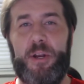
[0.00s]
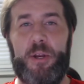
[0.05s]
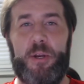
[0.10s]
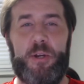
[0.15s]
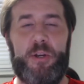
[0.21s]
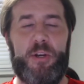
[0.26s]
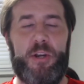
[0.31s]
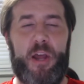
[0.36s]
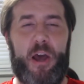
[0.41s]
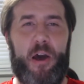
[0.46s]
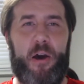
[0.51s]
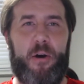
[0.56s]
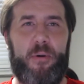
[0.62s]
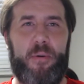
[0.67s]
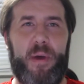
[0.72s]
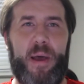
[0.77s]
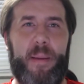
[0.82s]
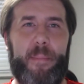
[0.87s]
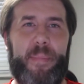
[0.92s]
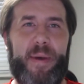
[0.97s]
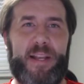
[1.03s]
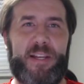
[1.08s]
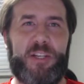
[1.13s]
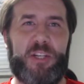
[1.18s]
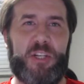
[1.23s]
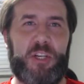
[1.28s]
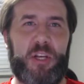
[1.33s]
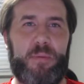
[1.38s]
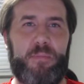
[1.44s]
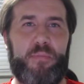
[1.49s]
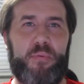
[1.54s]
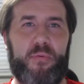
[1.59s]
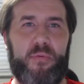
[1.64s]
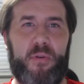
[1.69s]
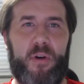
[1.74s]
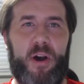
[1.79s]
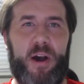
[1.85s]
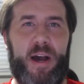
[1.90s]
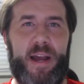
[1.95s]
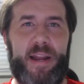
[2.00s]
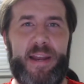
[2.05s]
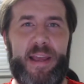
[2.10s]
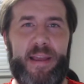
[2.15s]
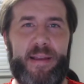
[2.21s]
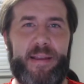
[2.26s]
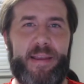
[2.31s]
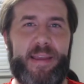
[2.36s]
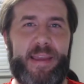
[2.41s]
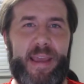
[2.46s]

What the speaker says: No, but should Braun